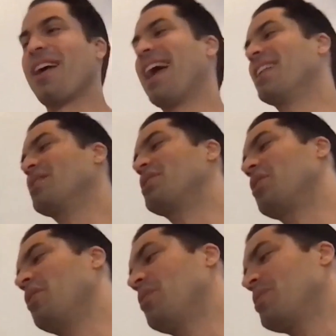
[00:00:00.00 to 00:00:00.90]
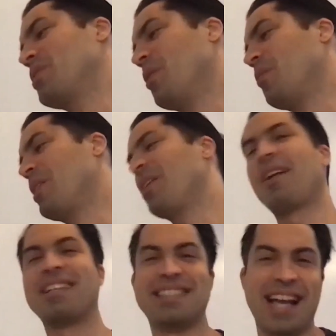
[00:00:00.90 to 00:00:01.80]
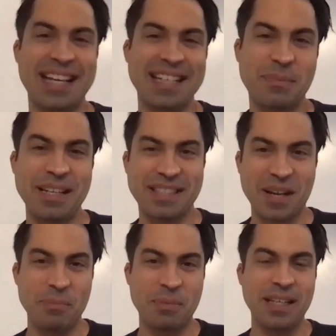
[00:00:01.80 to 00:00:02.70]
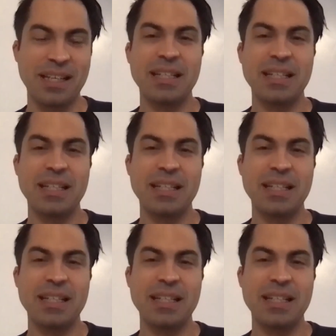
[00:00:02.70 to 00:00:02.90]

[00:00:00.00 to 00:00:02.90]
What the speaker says: And so we are a science-based company.